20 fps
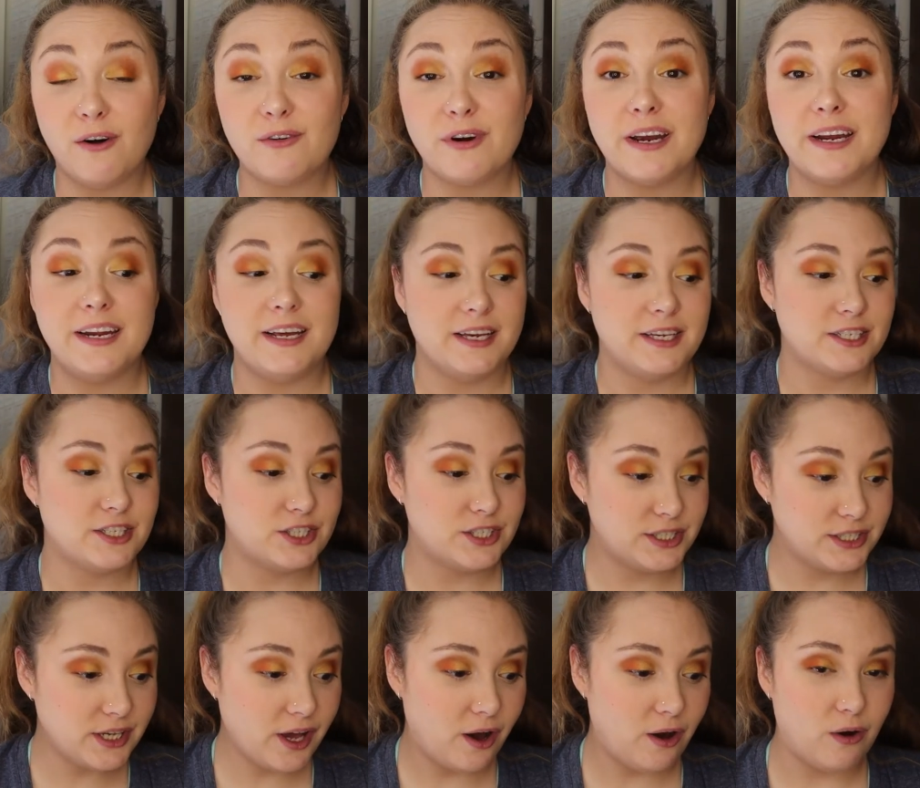Alrighty,
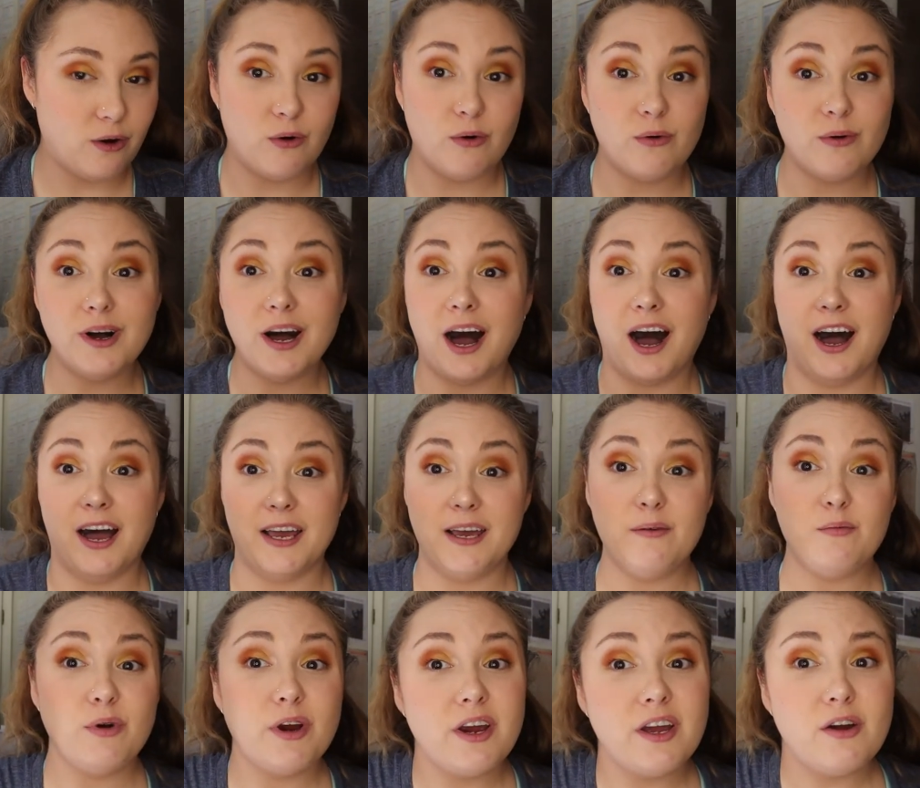so I
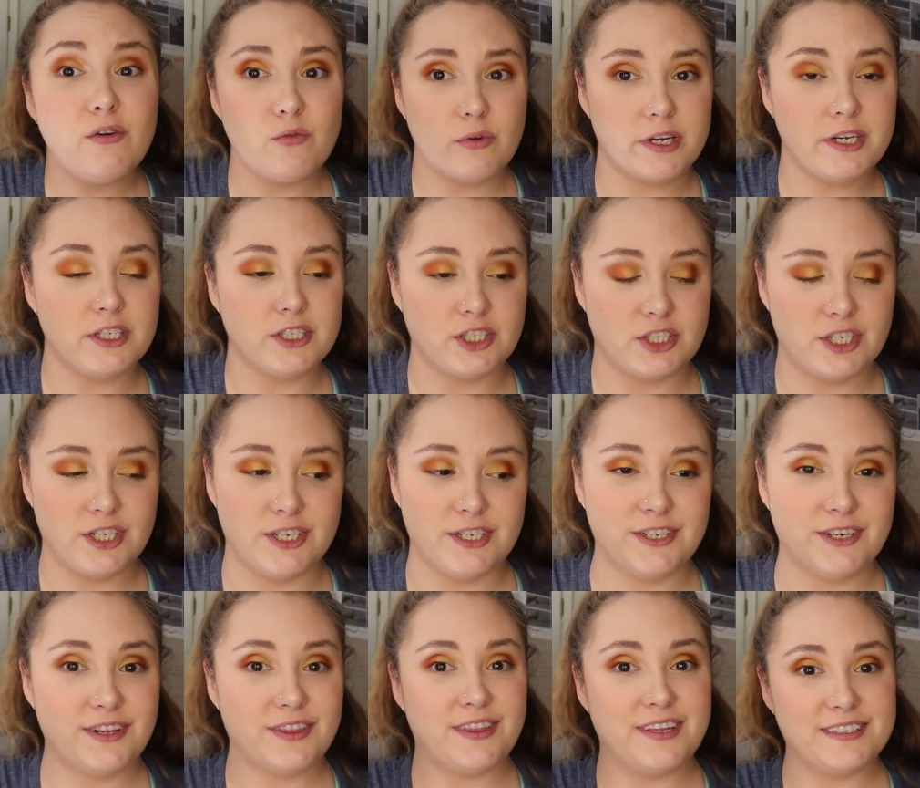am wearing a real shirt.